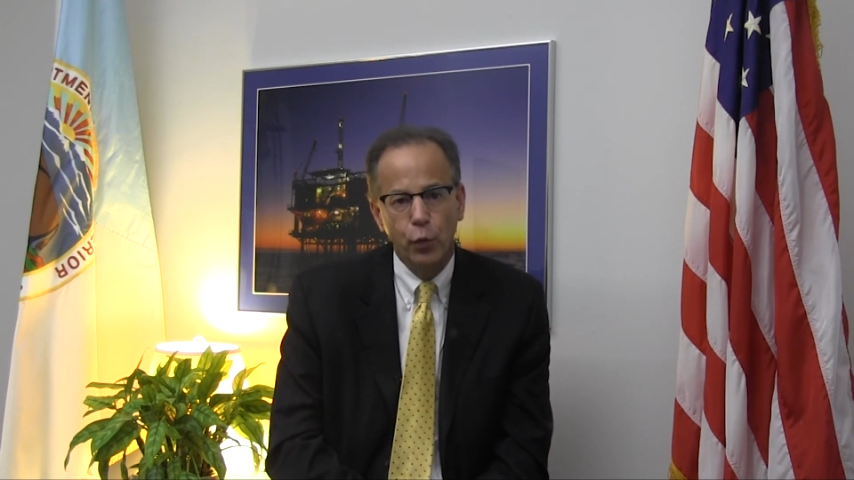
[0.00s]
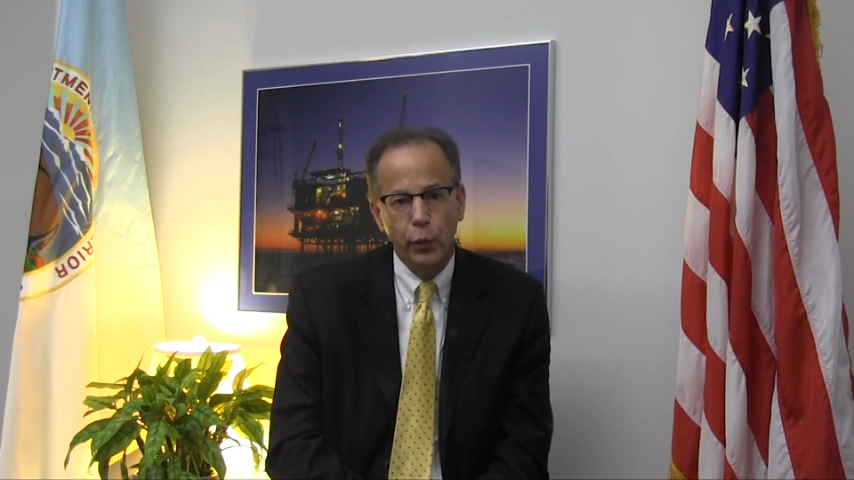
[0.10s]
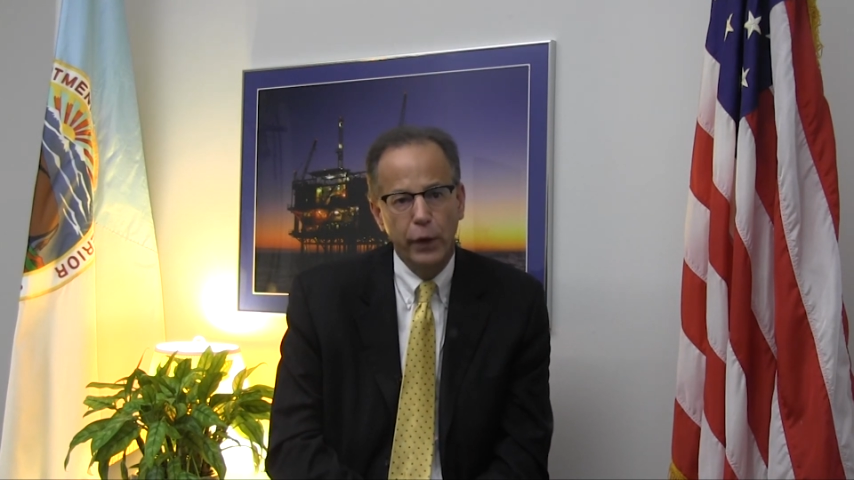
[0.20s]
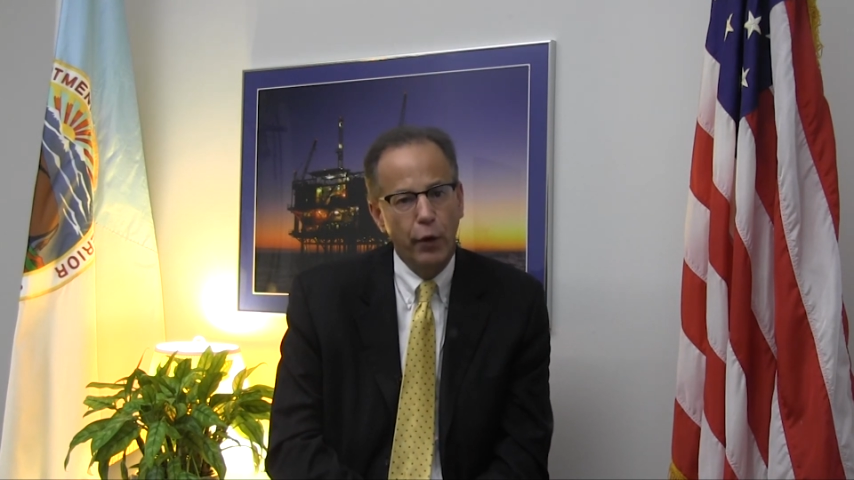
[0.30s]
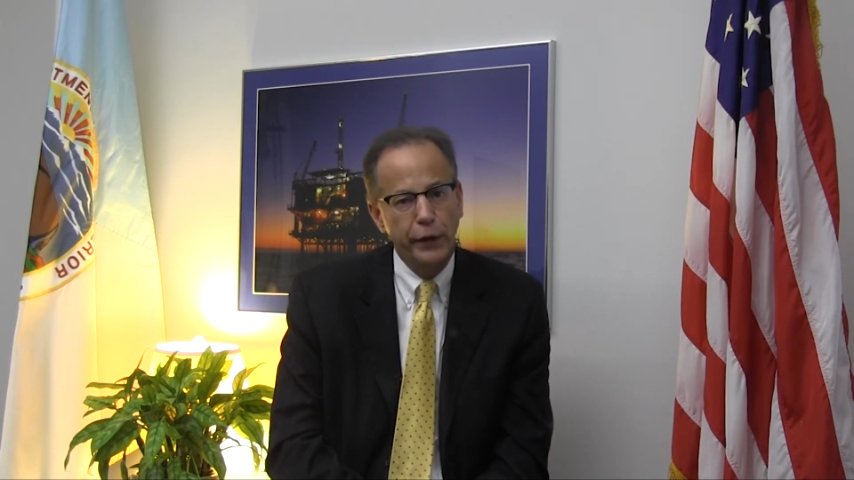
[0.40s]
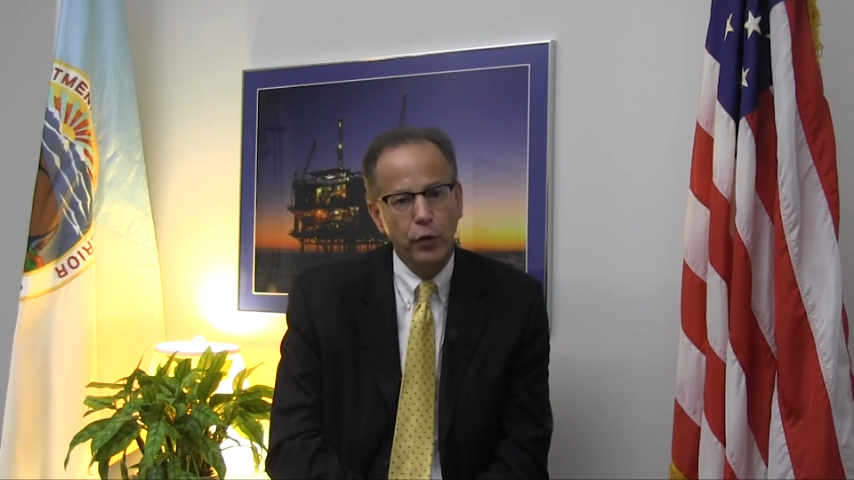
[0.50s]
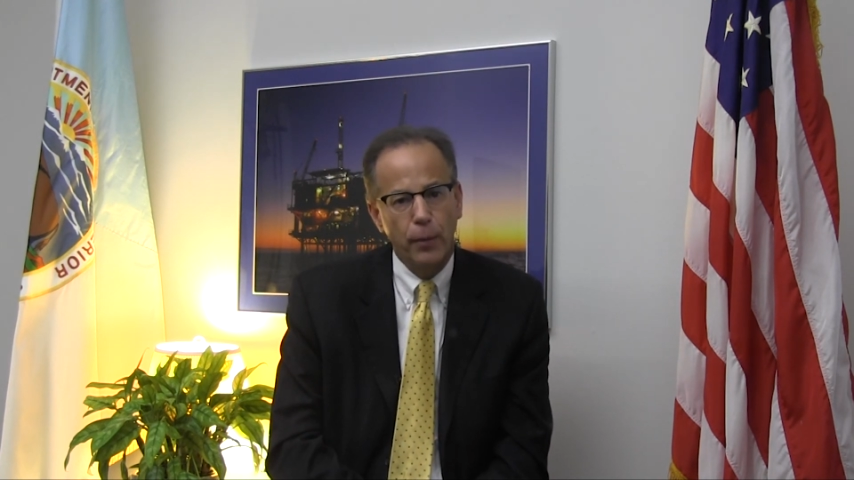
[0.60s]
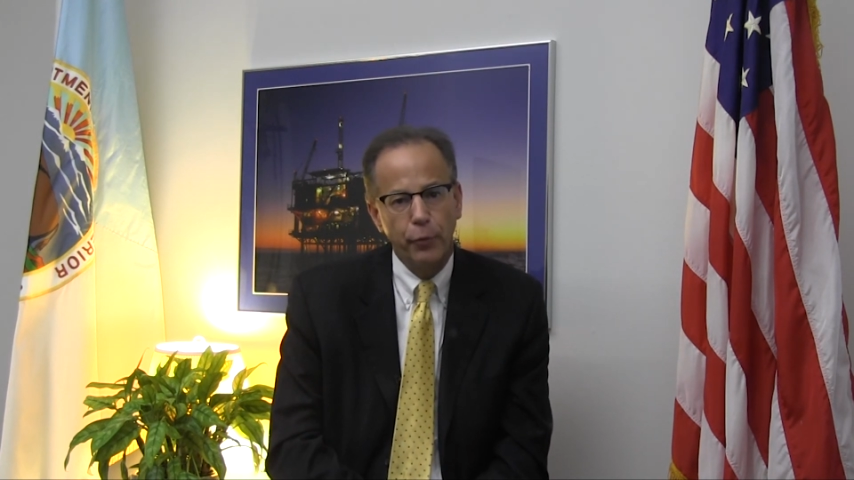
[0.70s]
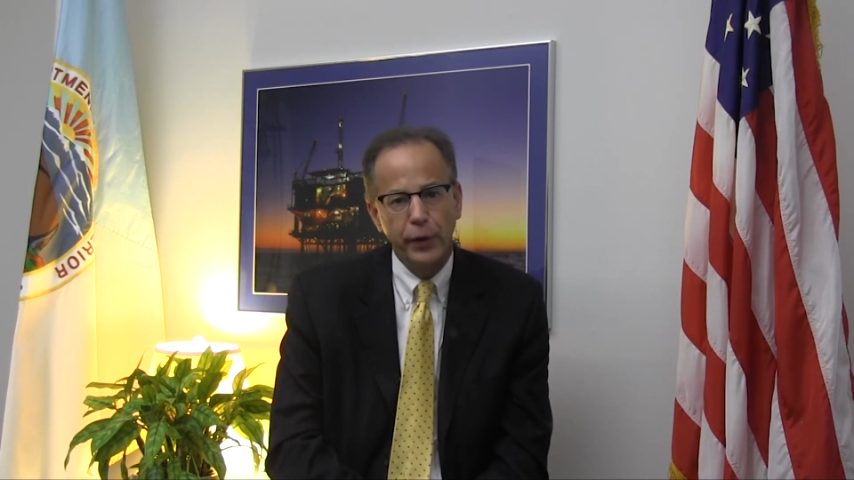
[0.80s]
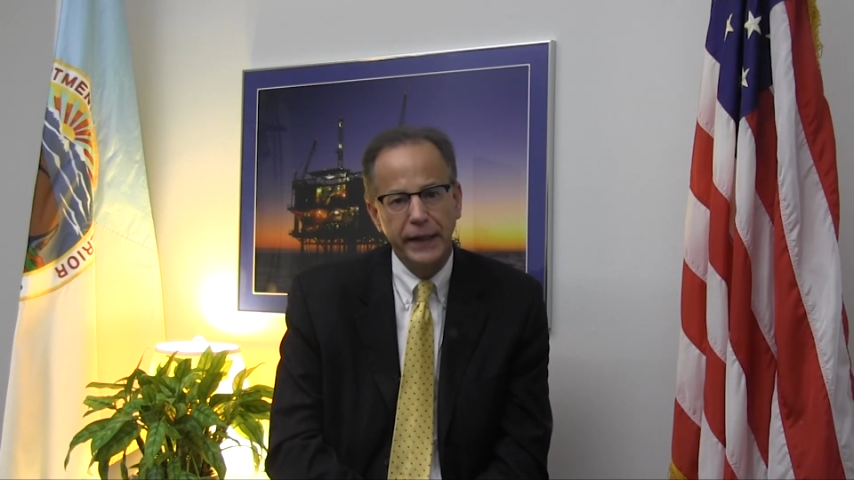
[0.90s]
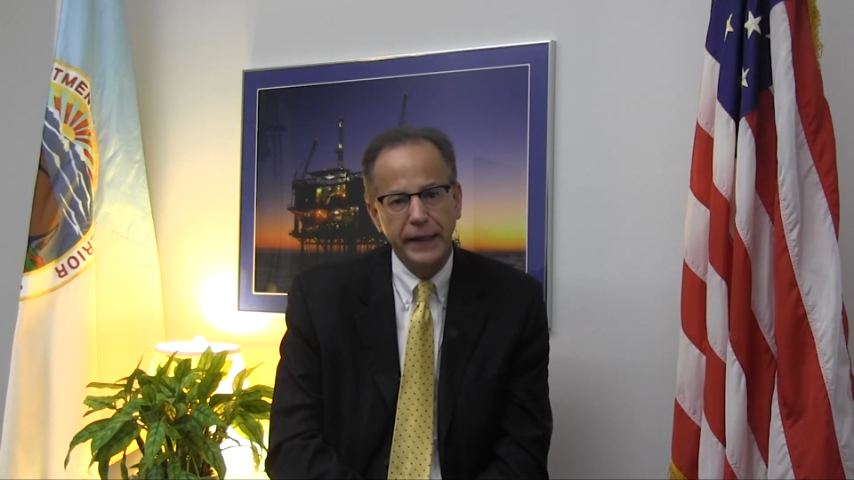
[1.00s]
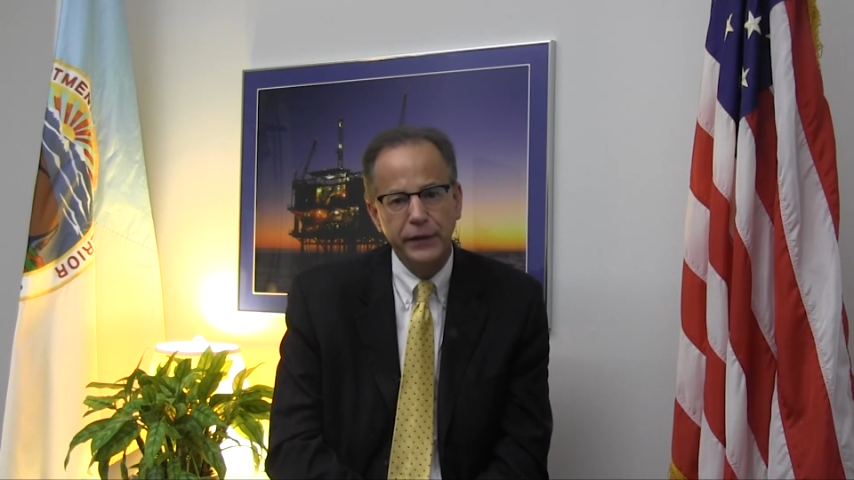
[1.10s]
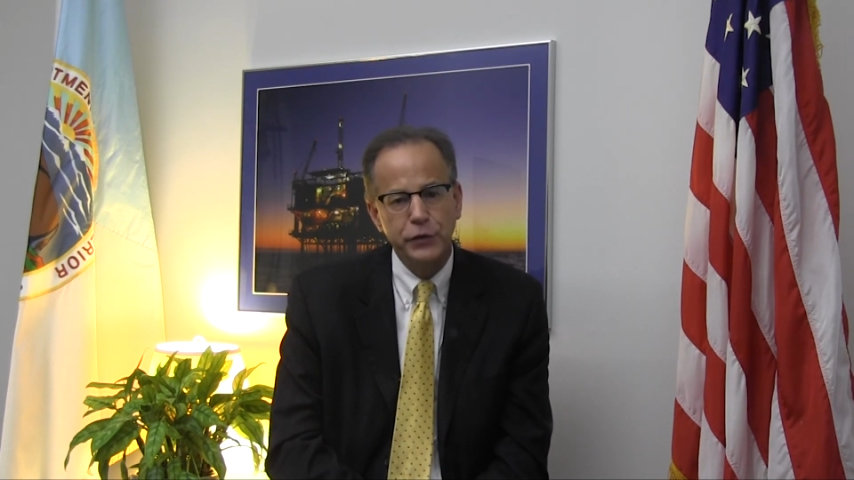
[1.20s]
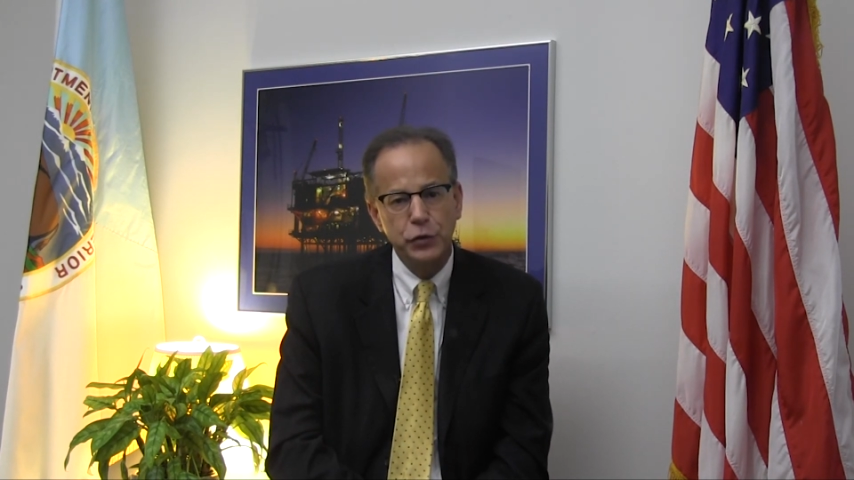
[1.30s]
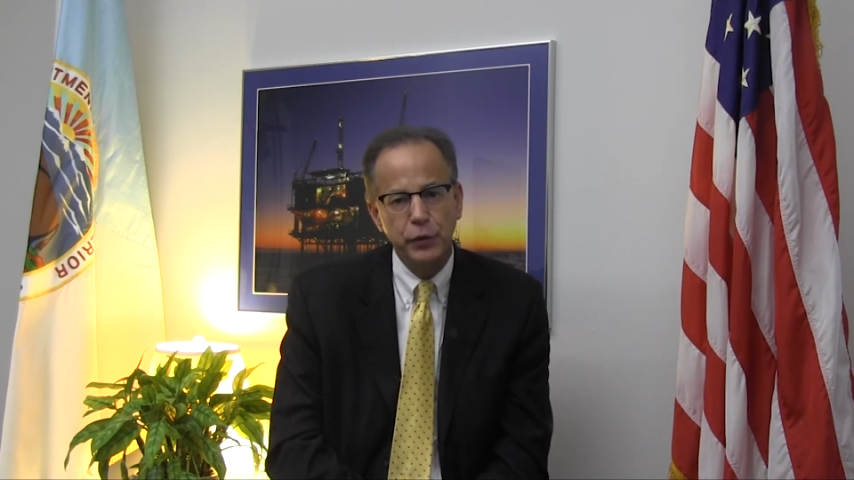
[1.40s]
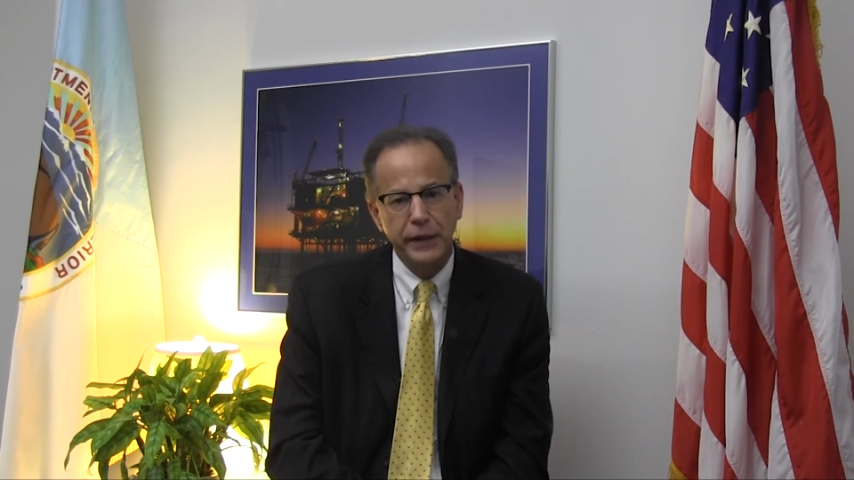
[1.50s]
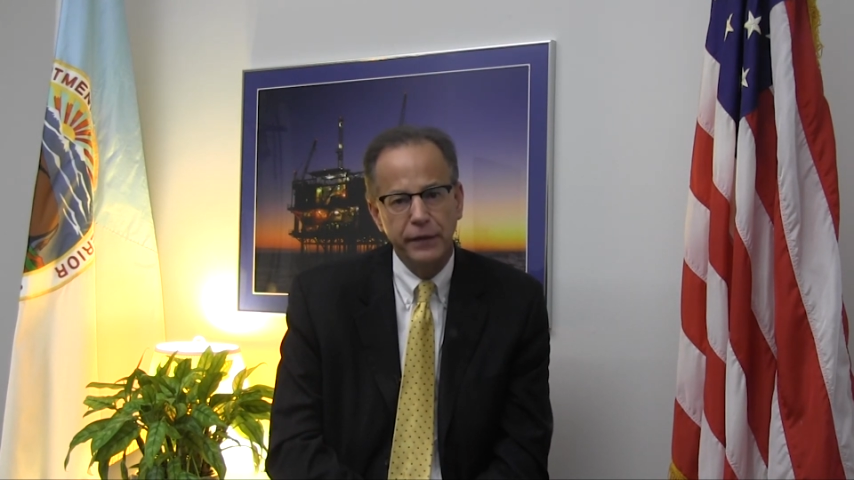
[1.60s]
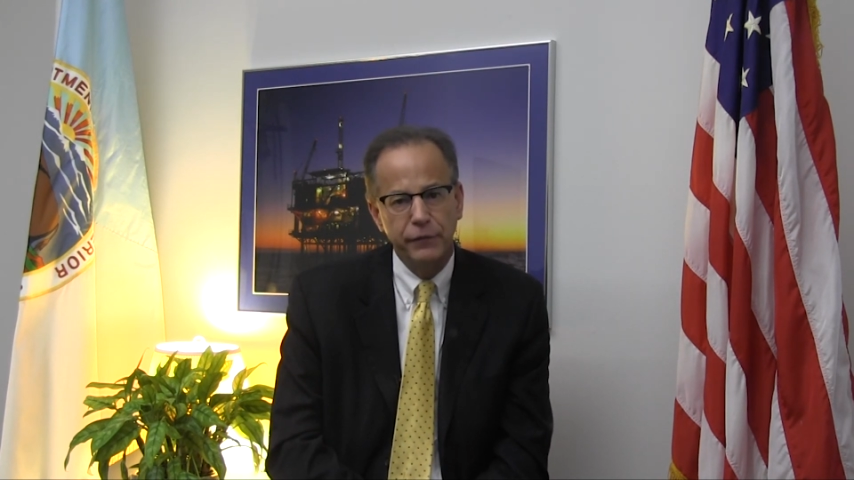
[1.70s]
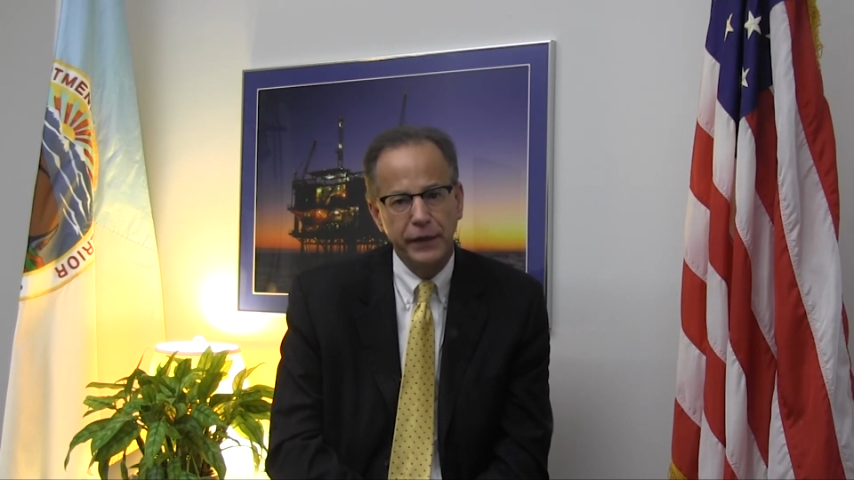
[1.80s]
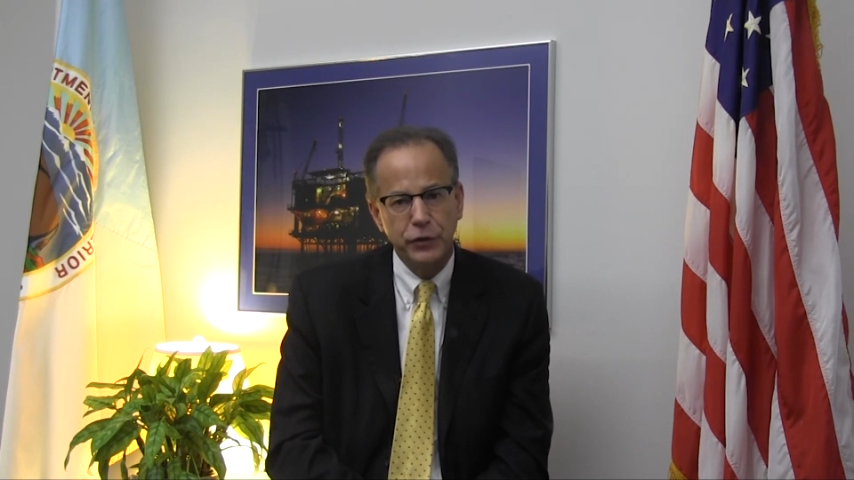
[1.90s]
we are incorporating industry
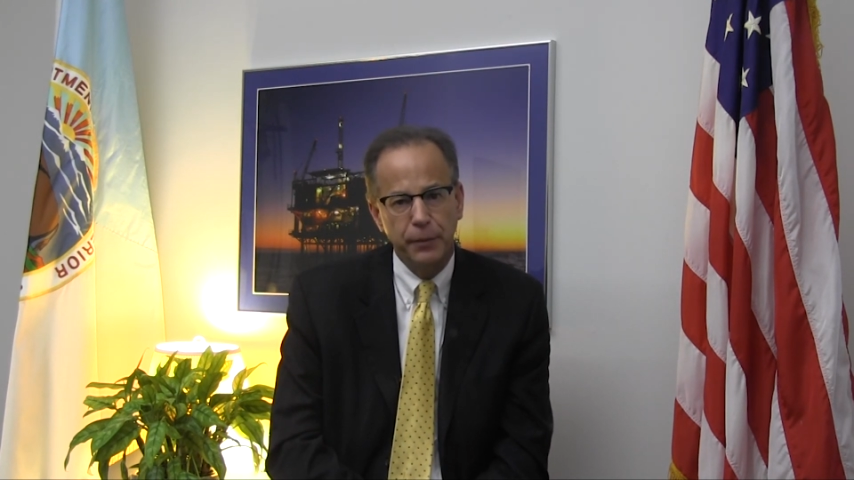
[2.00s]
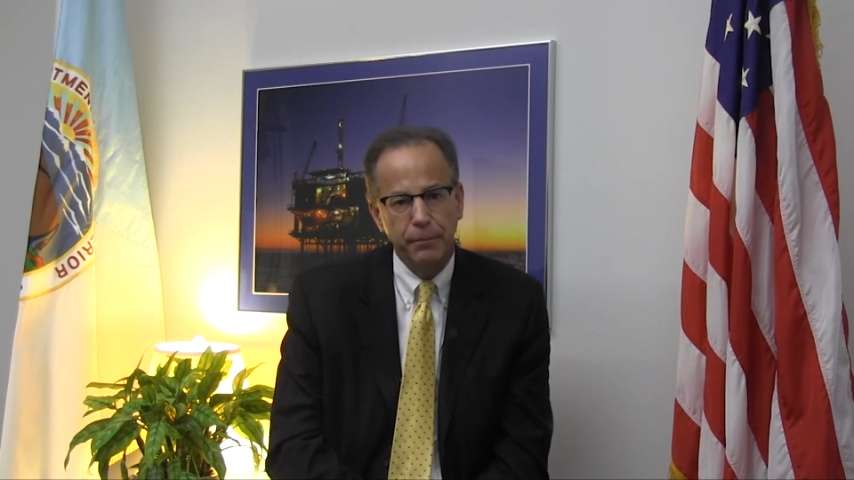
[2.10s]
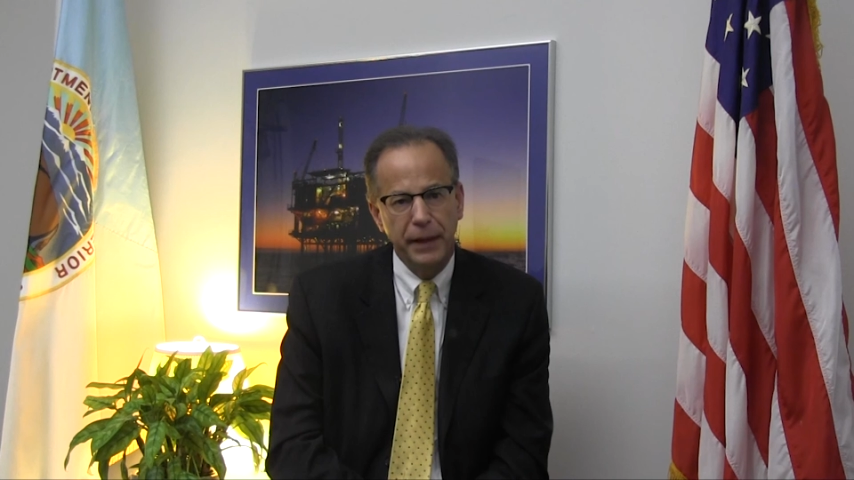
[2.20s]
innovation,